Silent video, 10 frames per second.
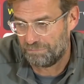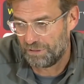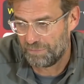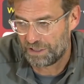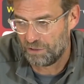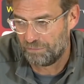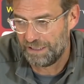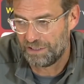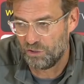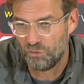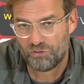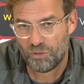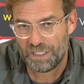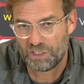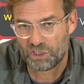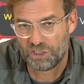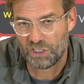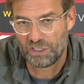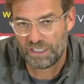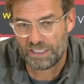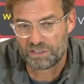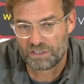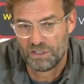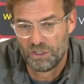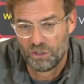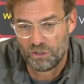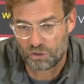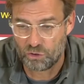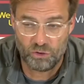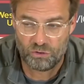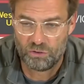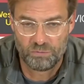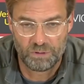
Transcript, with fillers: pretty much completely new formation, and that's that's good.